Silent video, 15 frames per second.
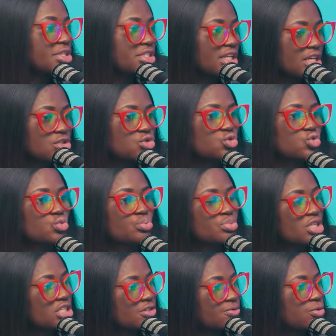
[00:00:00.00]
entitled to
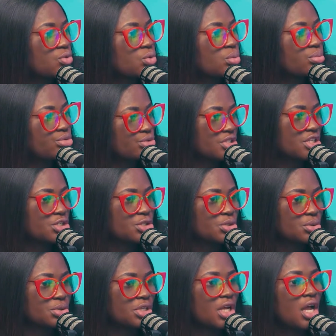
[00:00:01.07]
peaceful
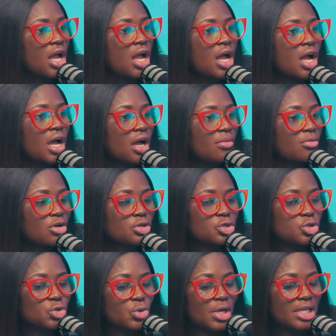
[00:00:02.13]
possession. I'm
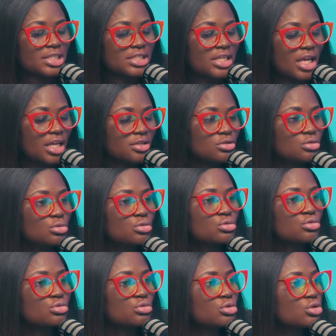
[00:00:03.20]
also entitled
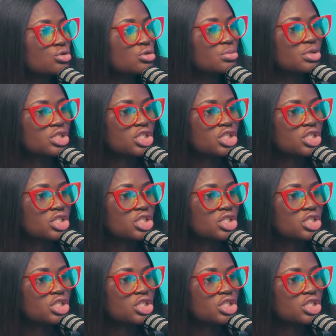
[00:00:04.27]
to not to be